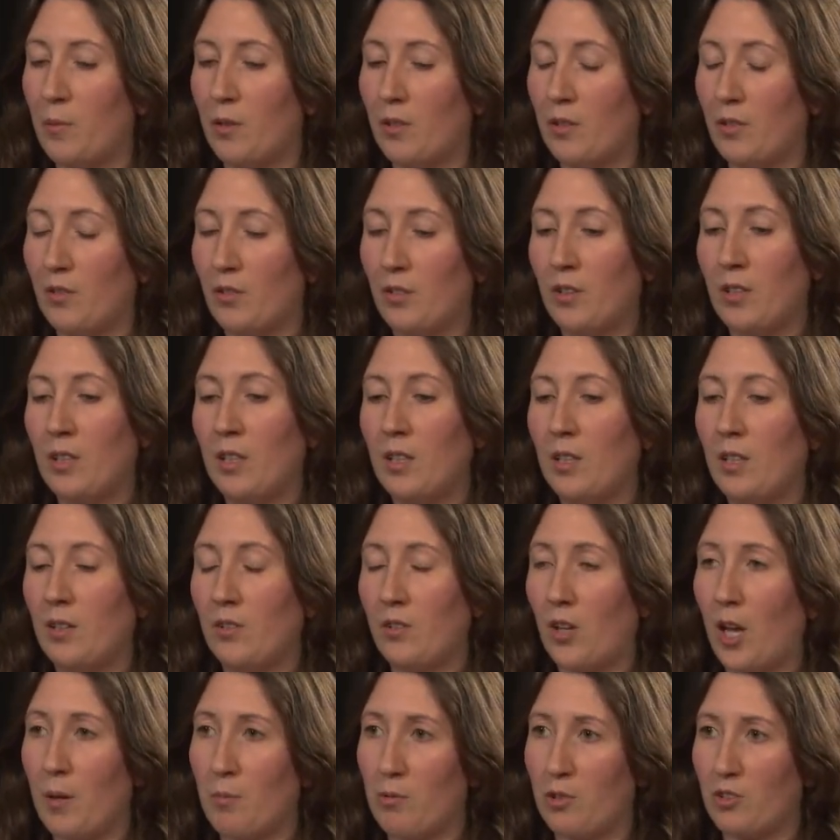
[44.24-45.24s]
and
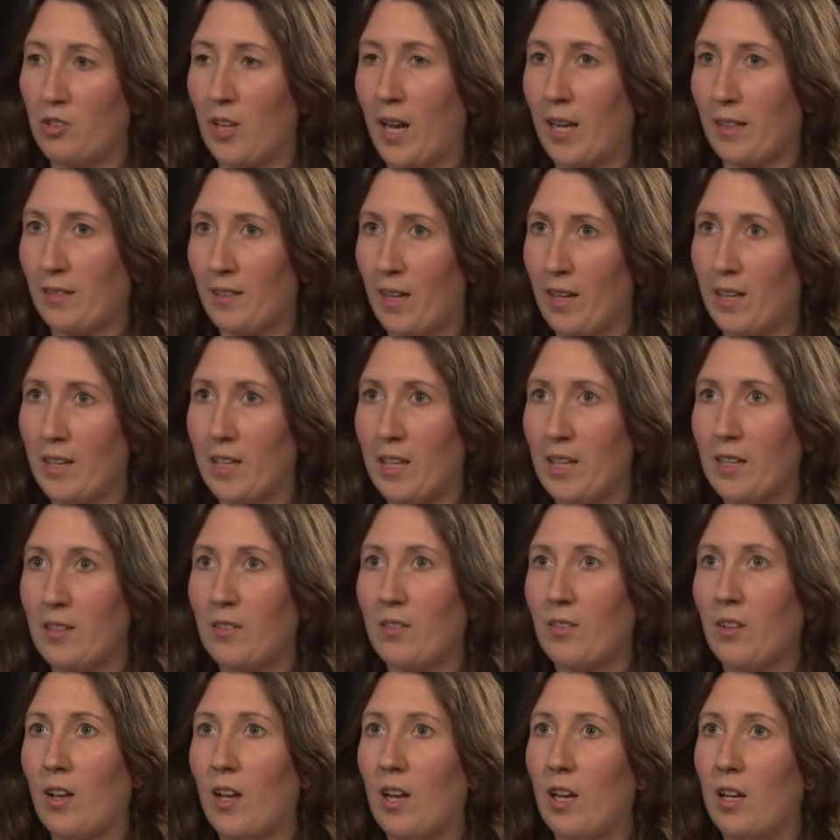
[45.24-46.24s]
cyber attack
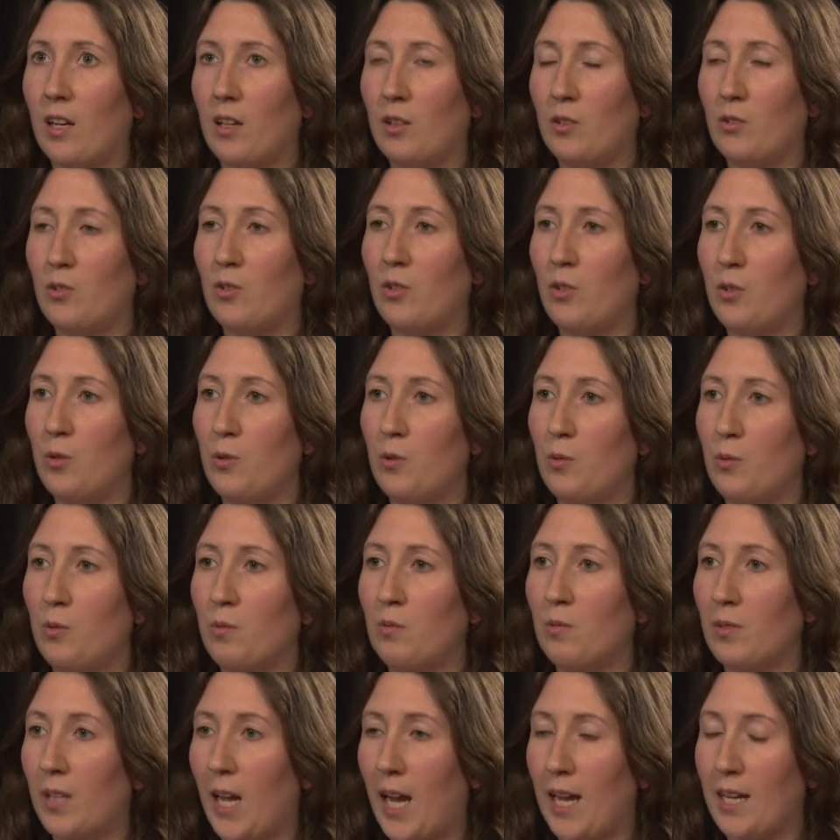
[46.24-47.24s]
techniques to
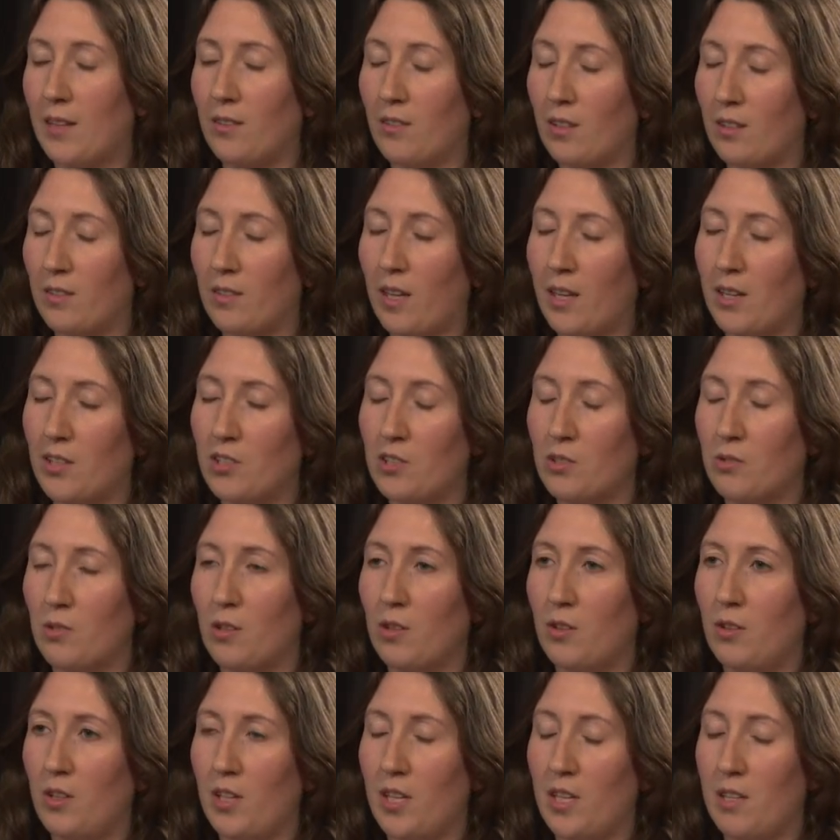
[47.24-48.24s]
gain the data
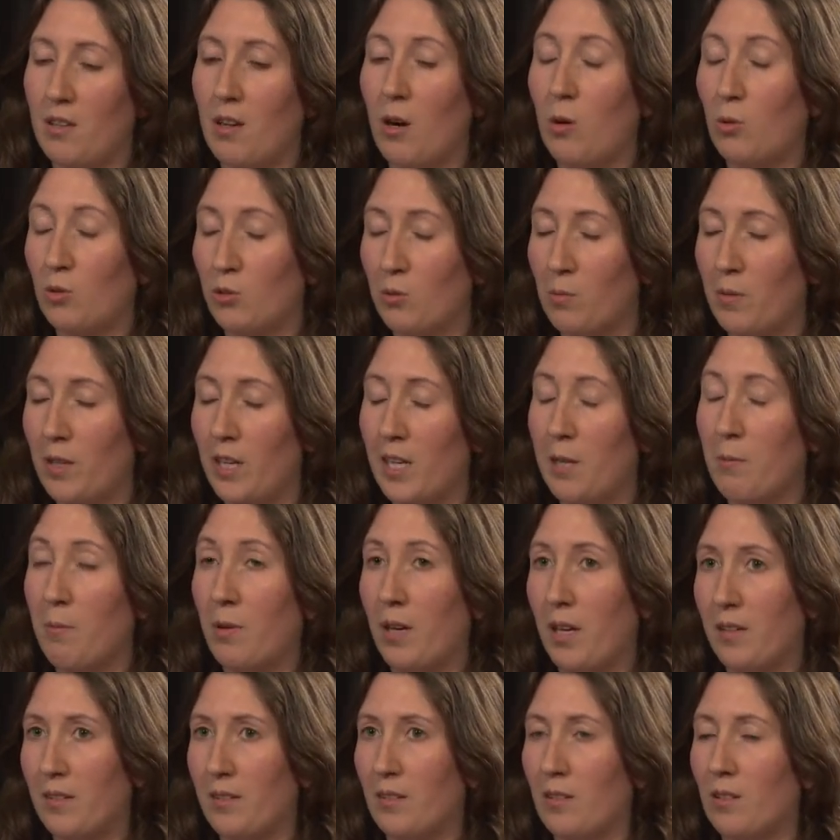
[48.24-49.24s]
and the ultimately
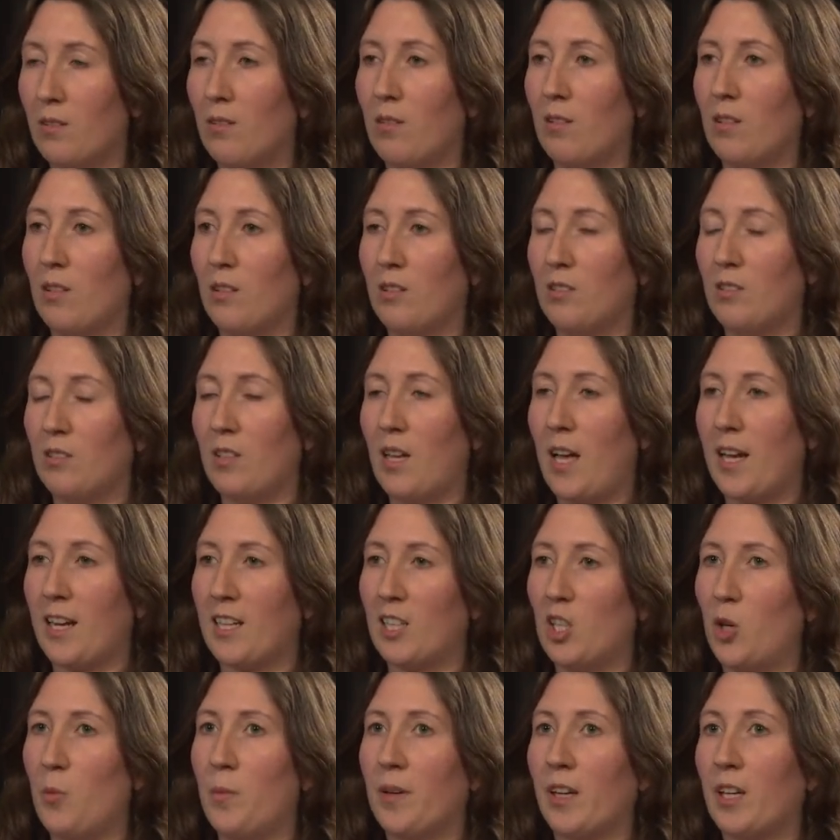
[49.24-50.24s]
political and
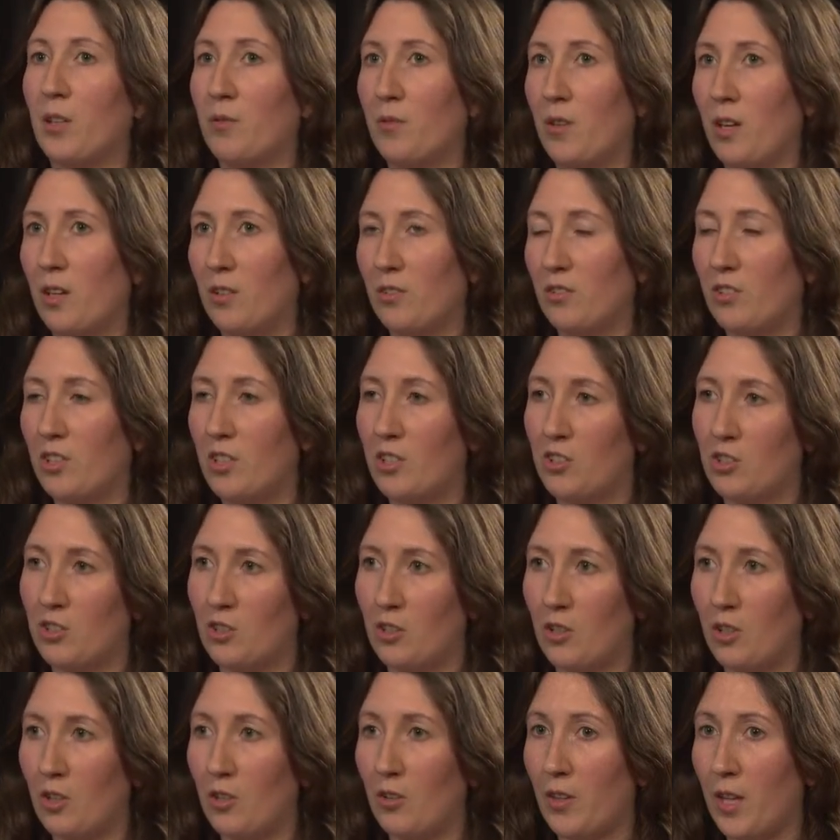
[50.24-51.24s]
economic
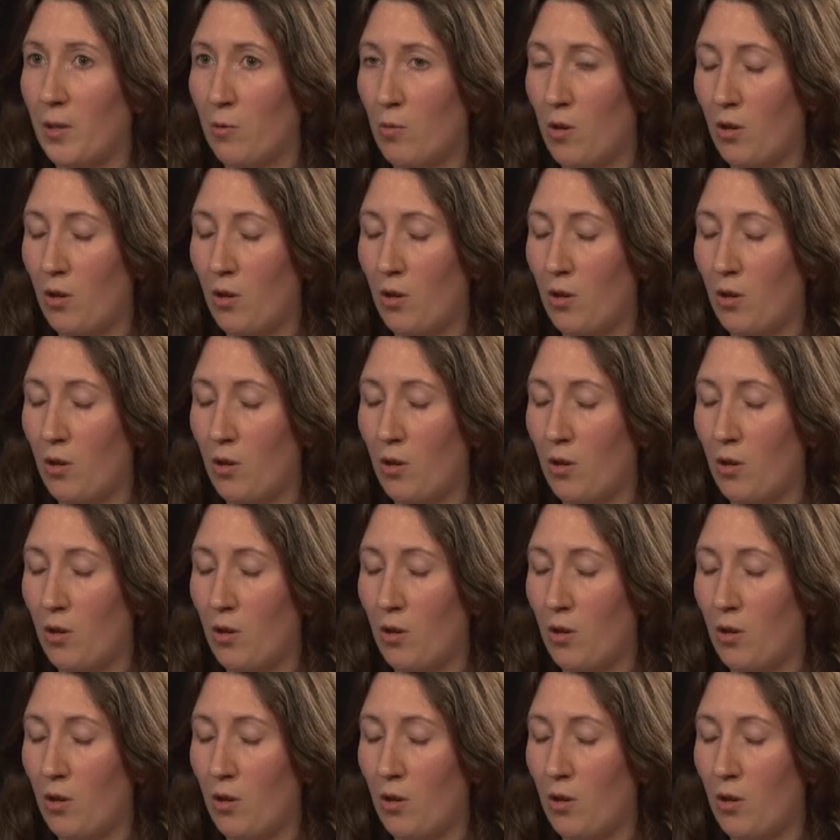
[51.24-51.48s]
advantage that they